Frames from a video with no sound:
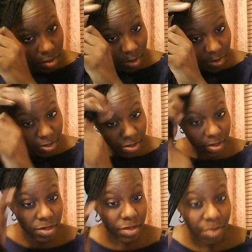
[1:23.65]
So this
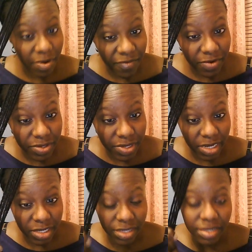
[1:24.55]
is my first
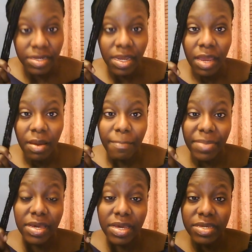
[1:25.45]
section.
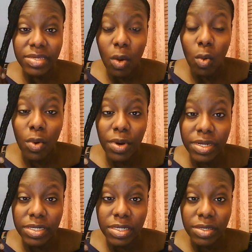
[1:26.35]
Because I
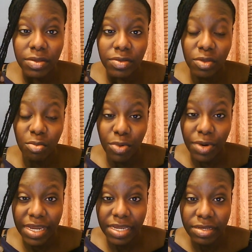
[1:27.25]
want the
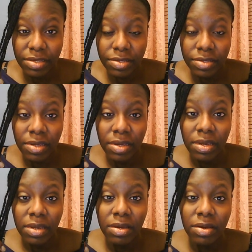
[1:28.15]
braids,
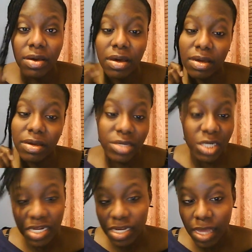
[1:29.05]

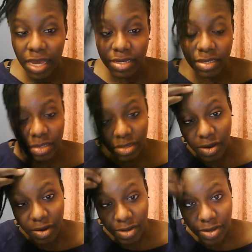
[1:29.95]
genie locks,
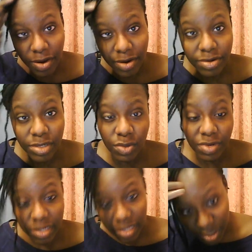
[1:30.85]
yarn
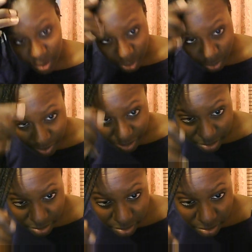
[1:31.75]
twists. These are twists,
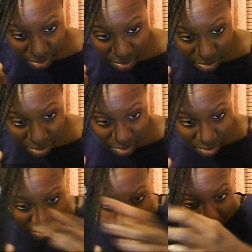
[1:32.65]

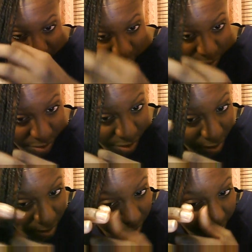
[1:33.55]
so that
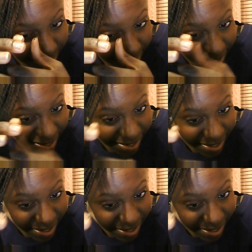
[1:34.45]
you can see.